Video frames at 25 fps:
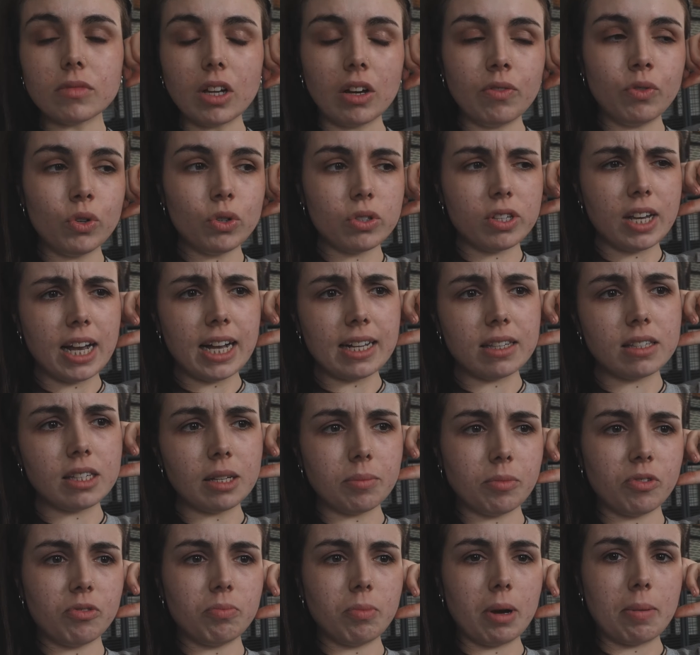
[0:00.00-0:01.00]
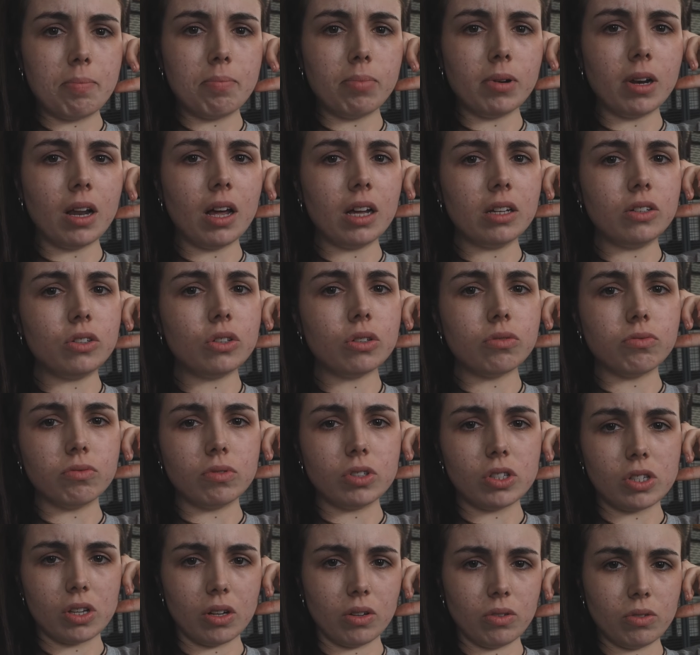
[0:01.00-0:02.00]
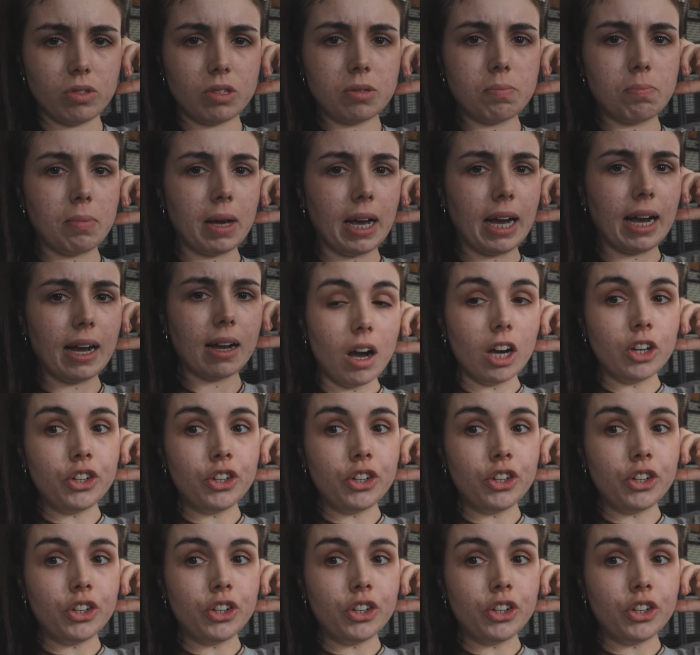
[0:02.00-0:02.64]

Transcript: I've also had some of my blood results back.